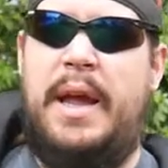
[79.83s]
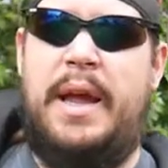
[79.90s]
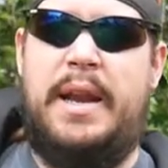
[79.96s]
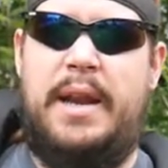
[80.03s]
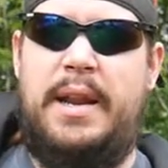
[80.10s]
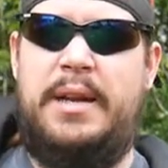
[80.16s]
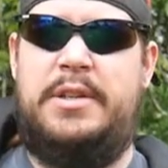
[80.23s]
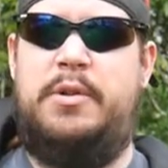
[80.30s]

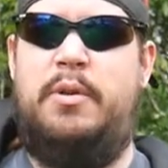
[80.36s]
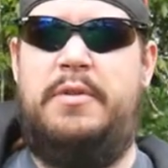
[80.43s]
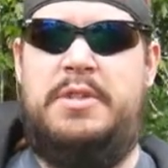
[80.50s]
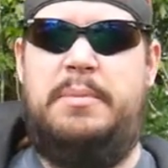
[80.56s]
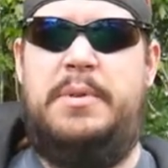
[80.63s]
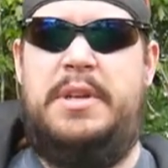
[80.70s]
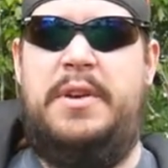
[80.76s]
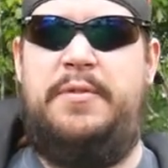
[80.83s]
And I'd like to go over
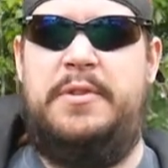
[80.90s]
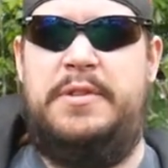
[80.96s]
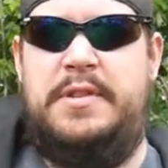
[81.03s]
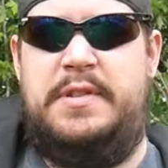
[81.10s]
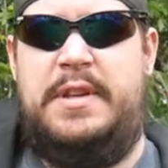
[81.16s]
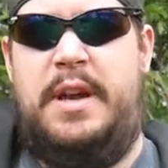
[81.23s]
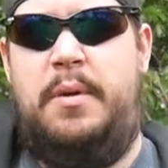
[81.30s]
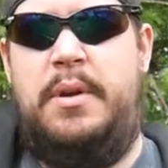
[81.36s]
some of the
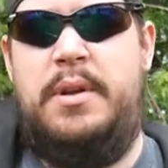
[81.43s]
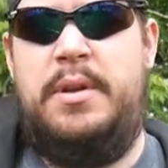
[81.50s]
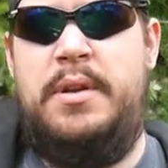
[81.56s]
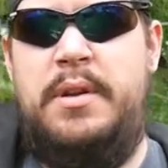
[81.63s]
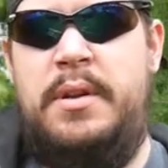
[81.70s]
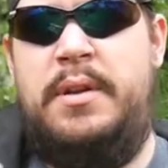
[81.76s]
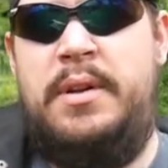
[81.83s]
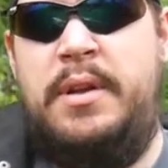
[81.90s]
differences. Now,
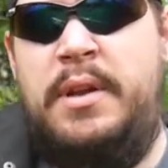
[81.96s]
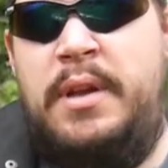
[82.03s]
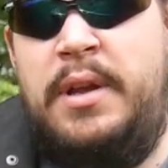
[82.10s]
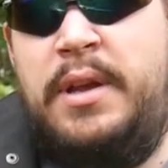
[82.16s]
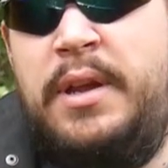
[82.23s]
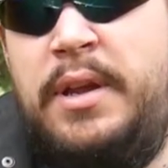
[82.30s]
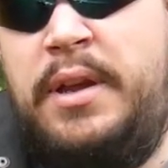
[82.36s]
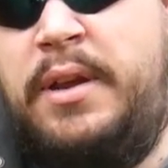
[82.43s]

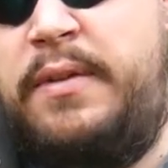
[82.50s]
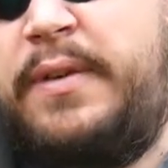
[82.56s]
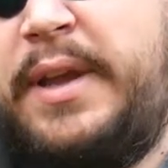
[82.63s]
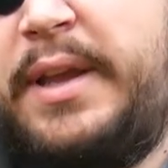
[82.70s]
if